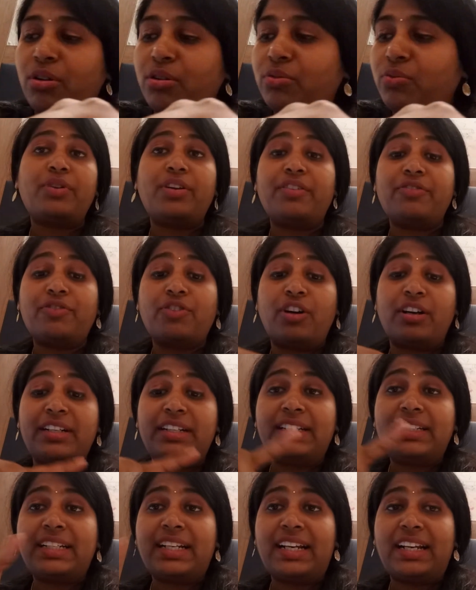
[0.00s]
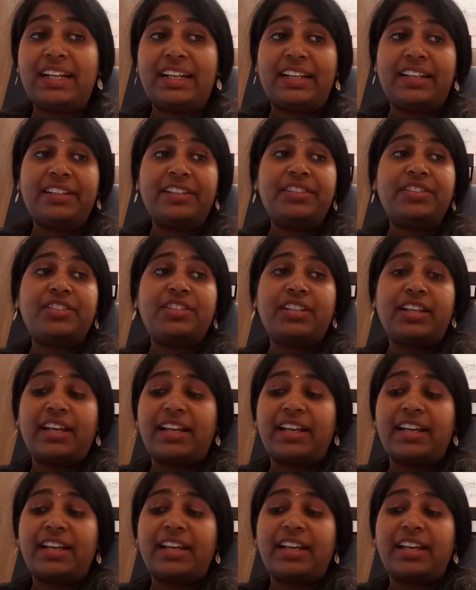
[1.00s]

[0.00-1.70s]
This is what I've got in Claire's.